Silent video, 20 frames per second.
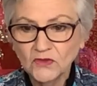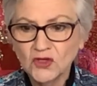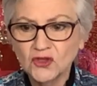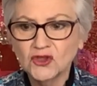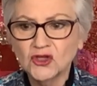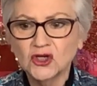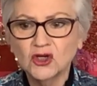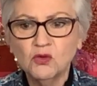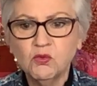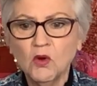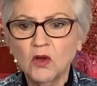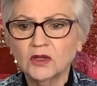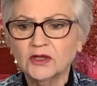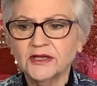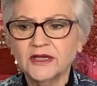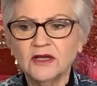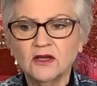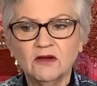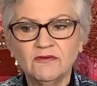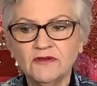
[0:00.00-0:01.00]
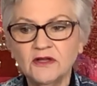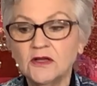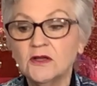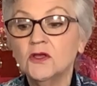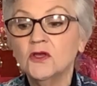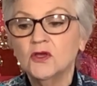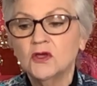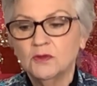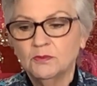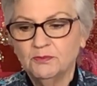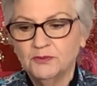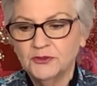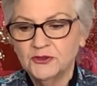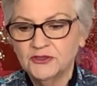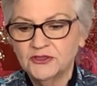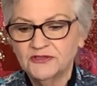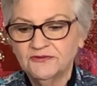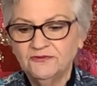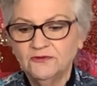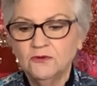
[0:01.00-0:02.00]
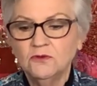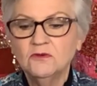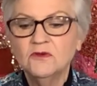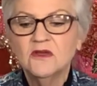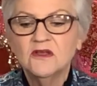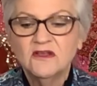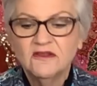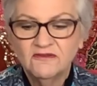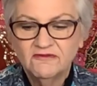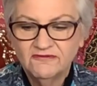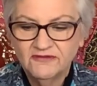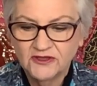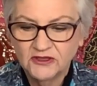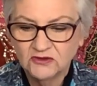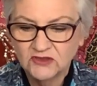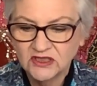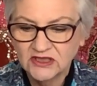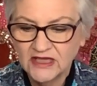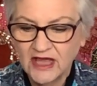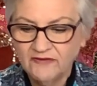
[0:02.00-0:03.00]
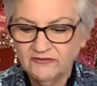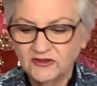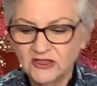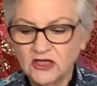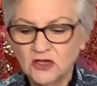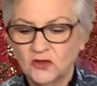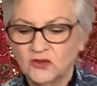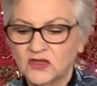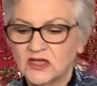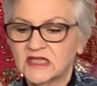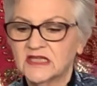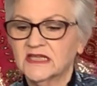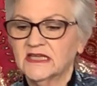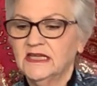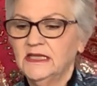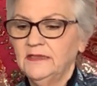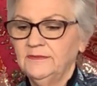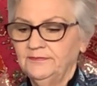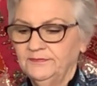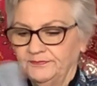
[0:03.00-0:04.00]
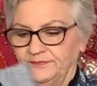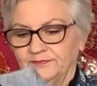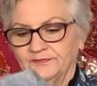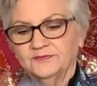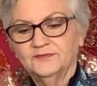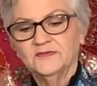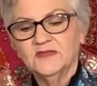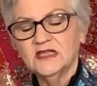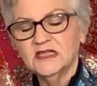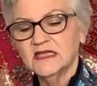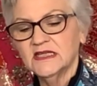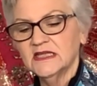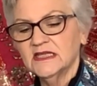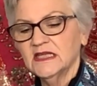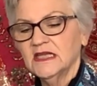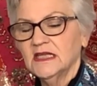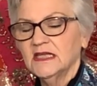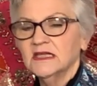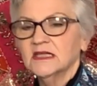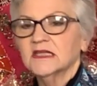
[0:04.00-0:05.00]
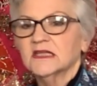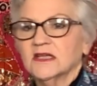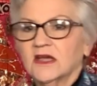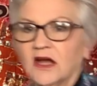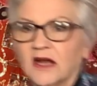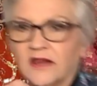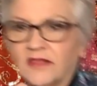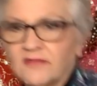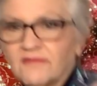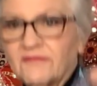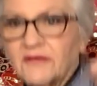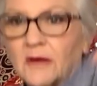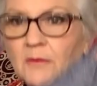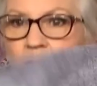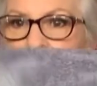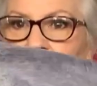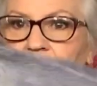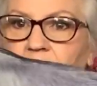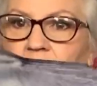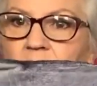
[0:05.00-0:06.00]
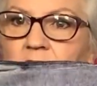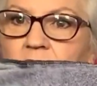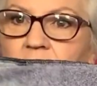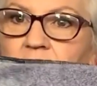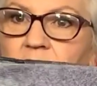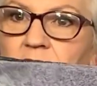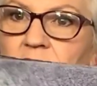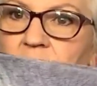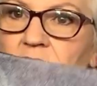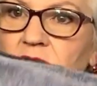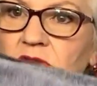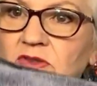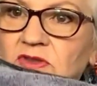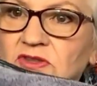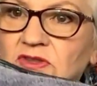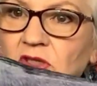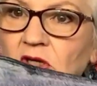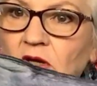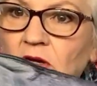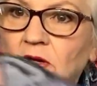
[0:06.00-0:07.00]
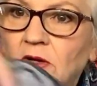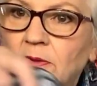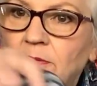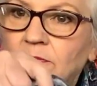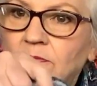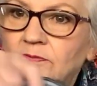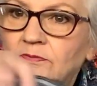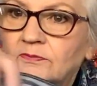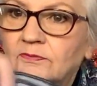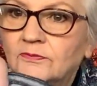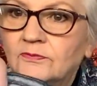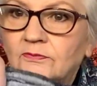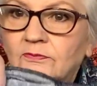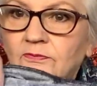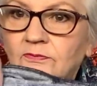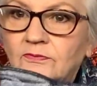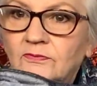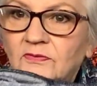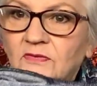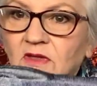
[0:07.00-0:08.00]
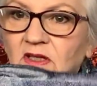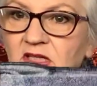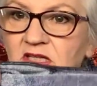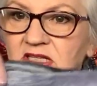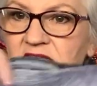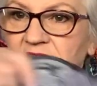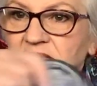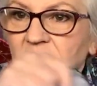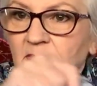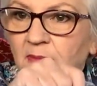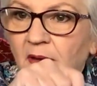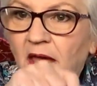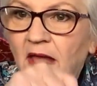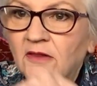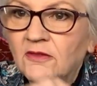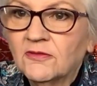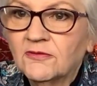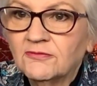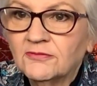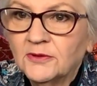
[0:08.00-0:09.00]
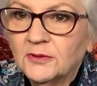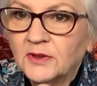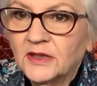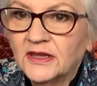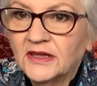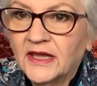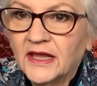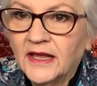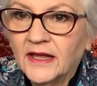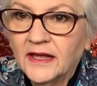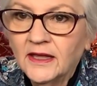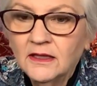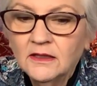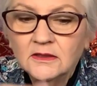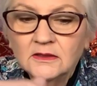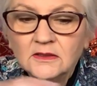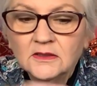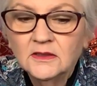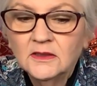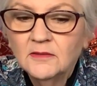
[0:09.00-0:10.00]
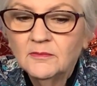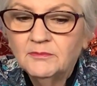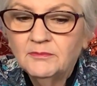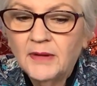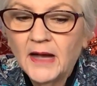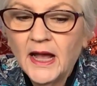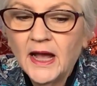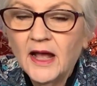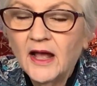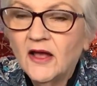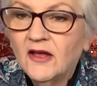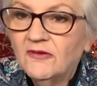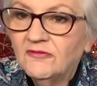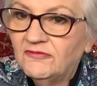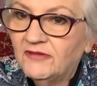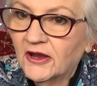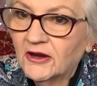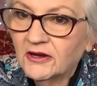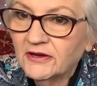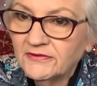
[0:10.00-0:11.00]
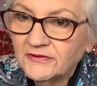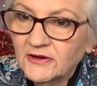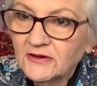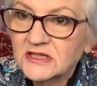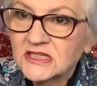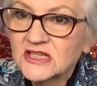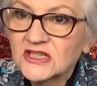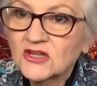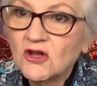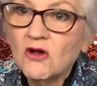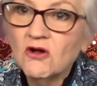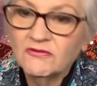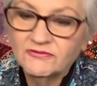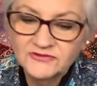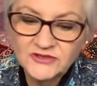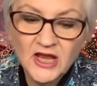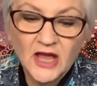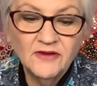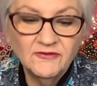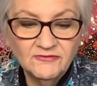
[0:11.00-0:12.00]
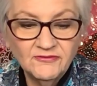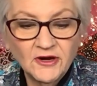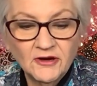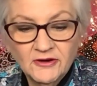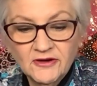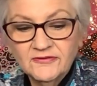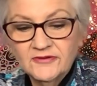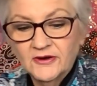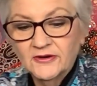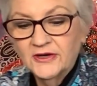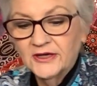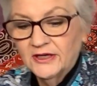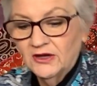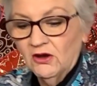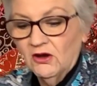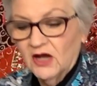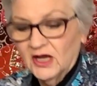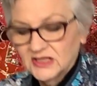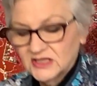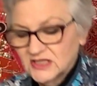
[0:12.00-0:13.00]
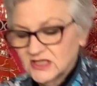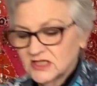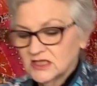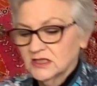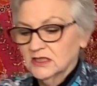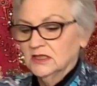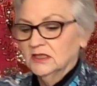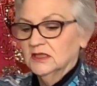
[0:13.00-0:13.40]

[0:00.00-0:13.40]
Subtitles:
the quality of it, beautiful, feels lovely on the skin. This is the inside of the fabric. So you can see the pattern through it there, but very, very soft and very, very nice.